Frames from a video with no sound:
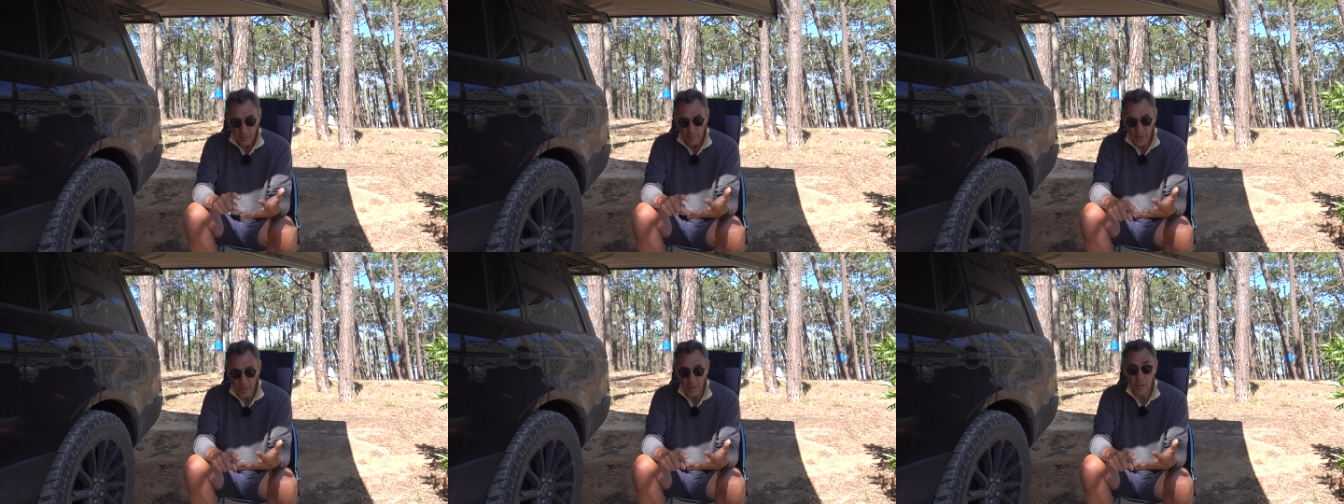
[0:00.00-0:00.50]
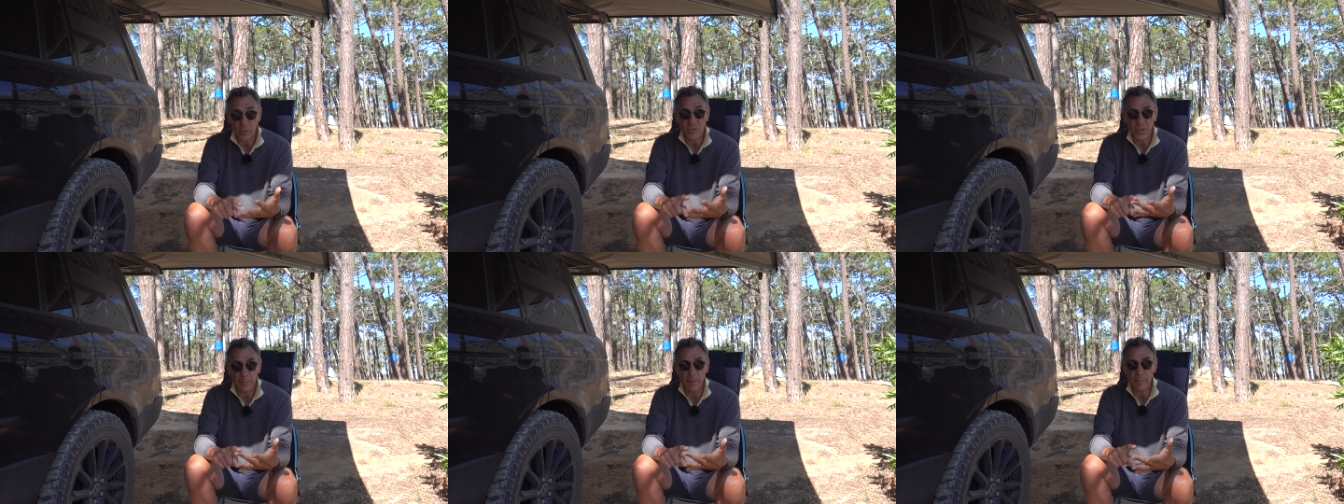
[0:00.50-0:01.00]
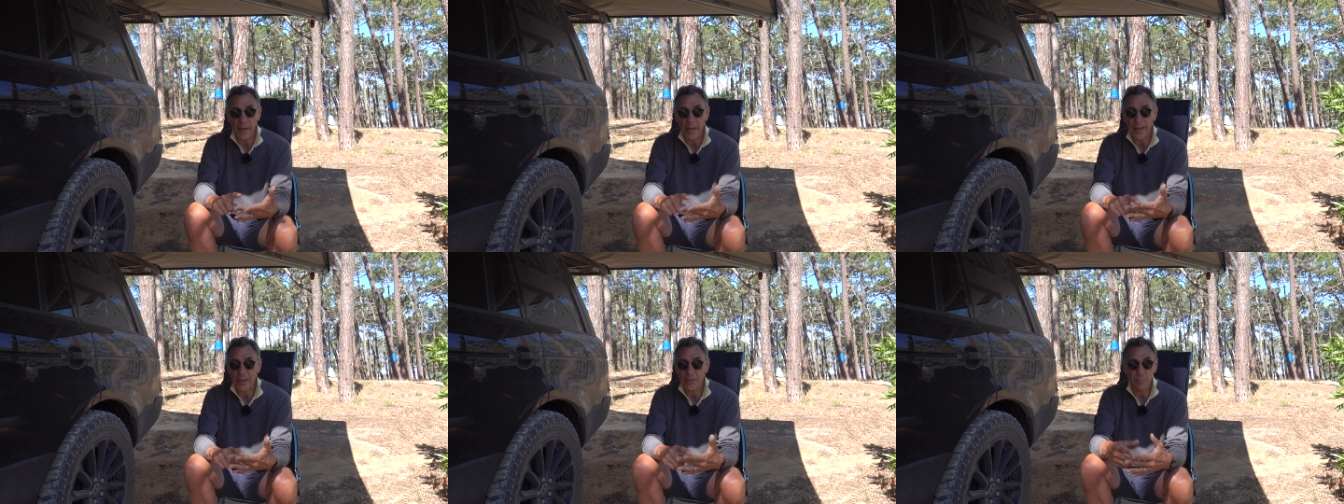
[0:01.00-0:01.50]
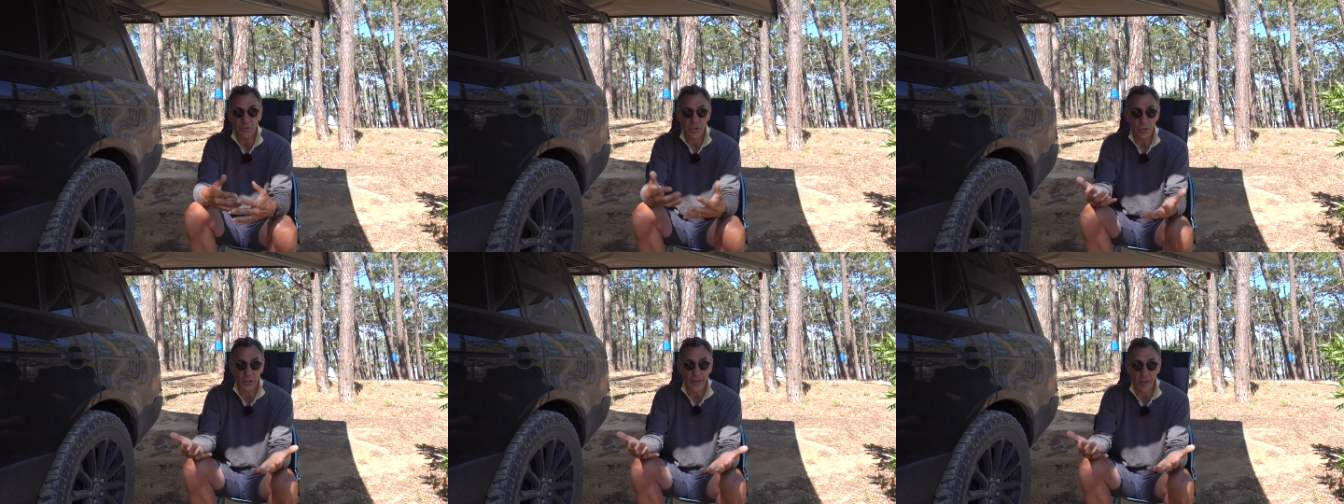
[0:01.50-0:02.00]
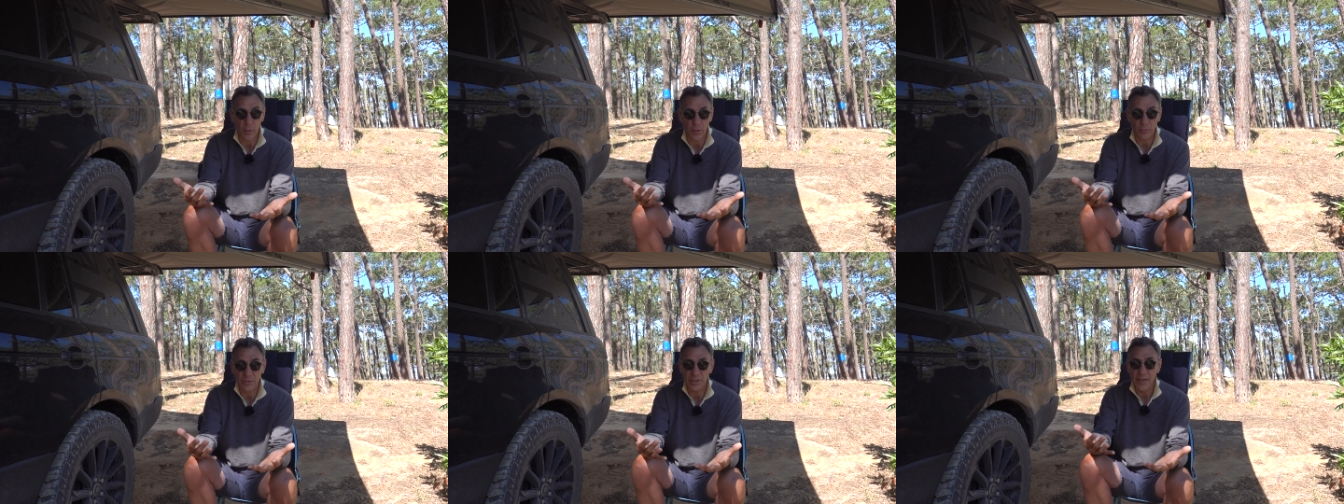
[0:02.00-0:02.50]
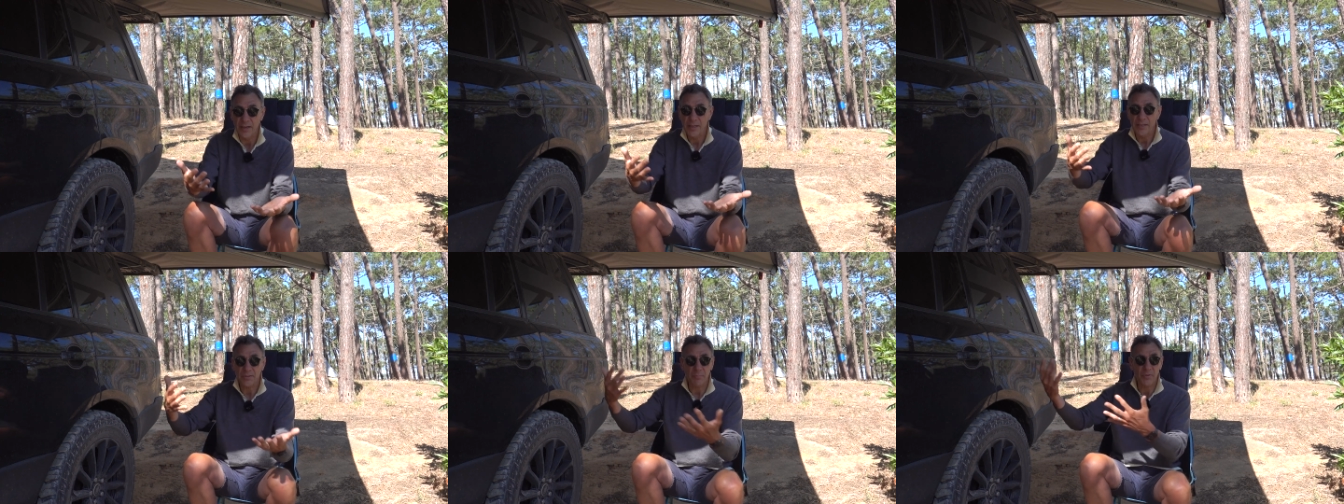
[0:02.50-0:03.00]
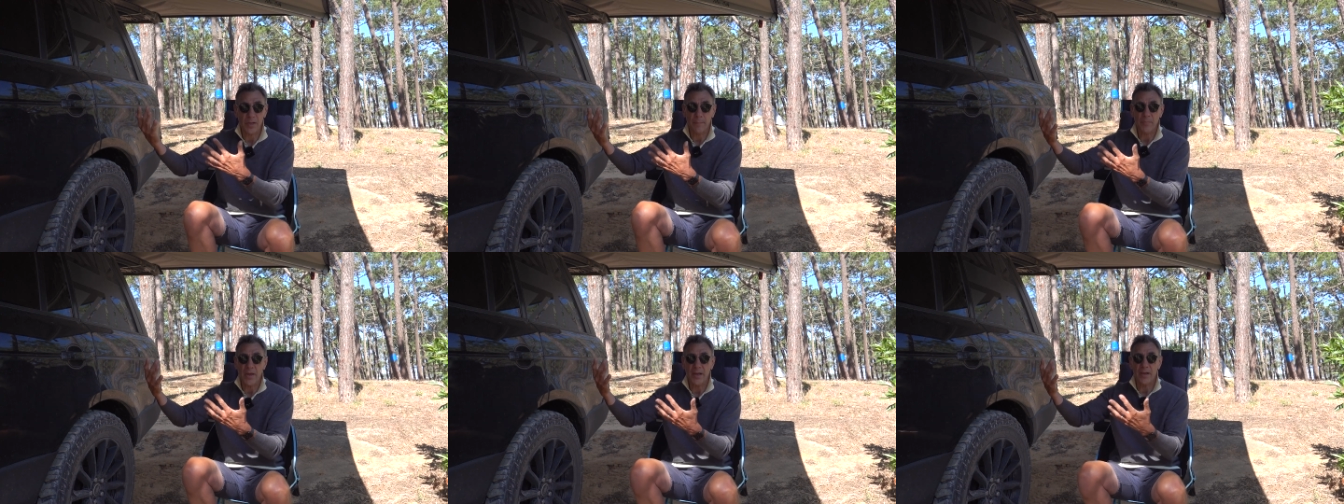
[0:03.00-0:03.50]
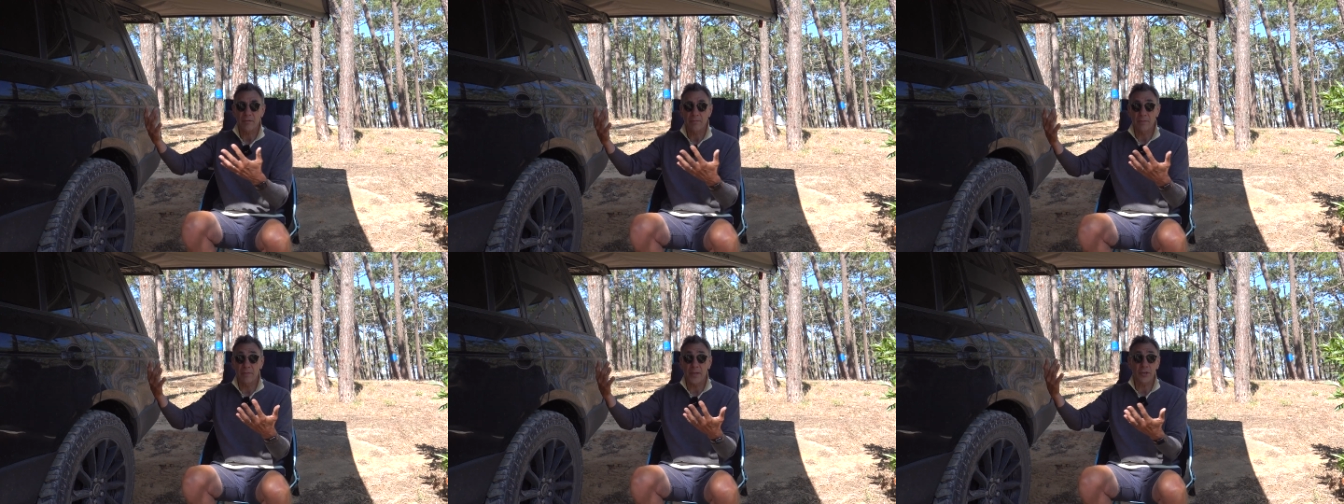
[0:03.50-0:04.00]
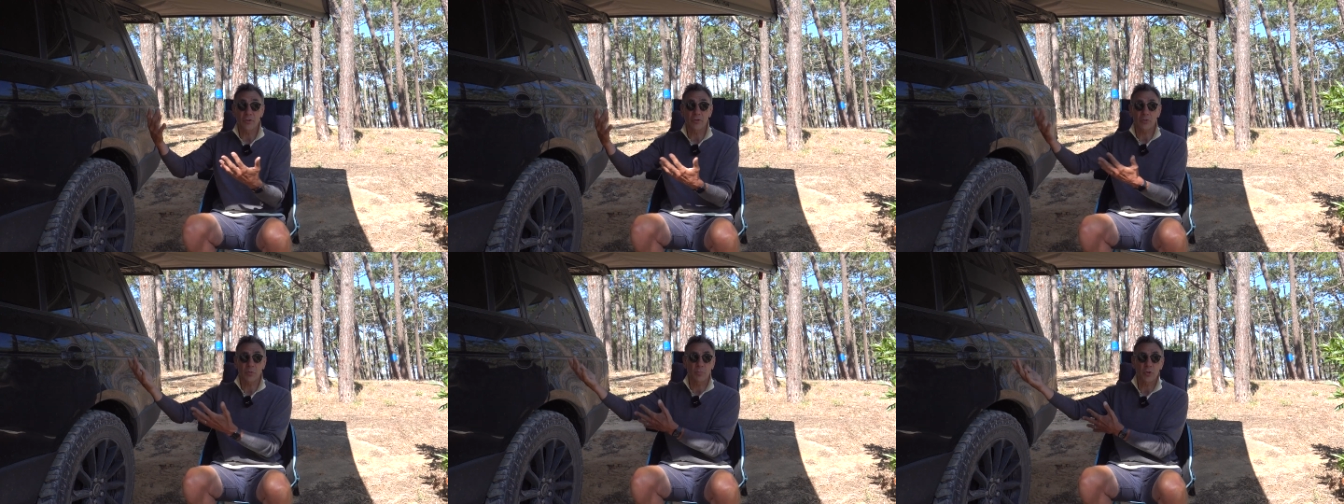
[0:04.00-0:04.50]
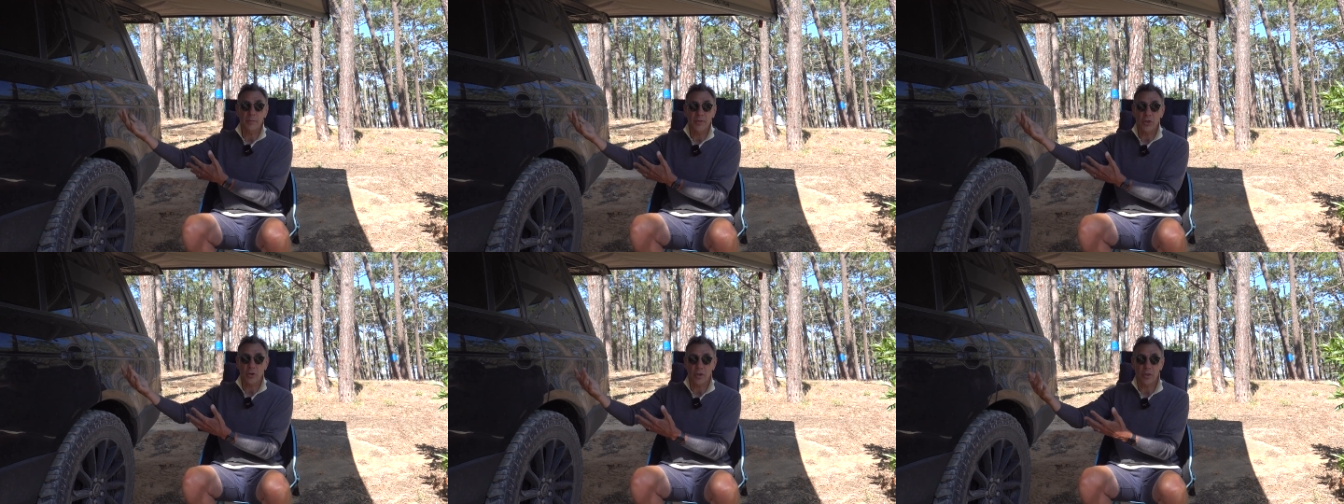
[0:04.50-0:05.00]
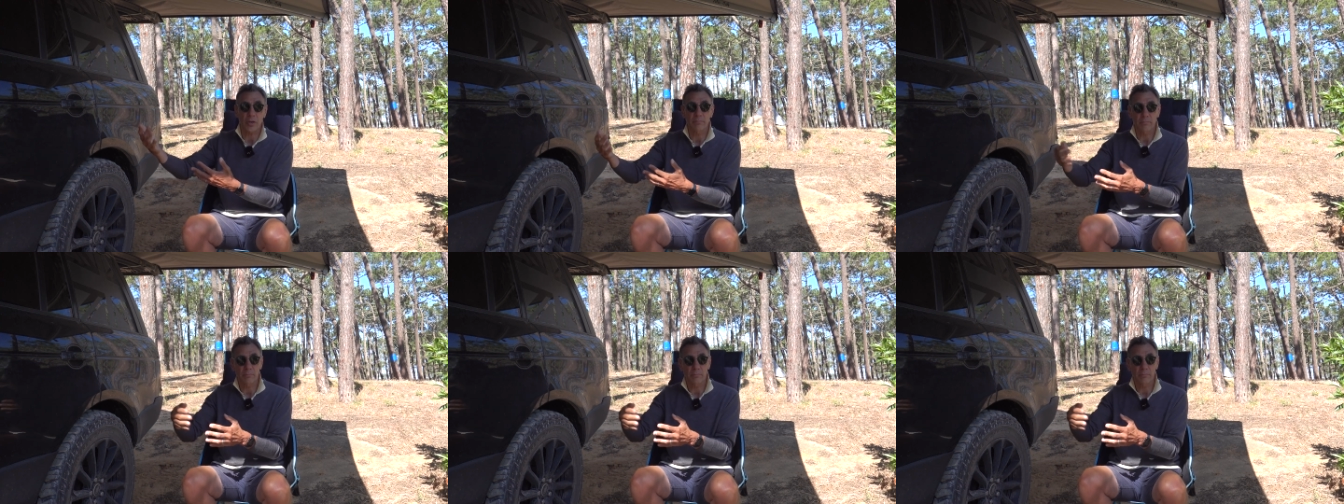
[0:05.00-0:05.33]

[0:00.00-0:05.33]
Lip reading: pillows, sleeping bags, potentially a quilt, something up there, then you've got to put them in your car,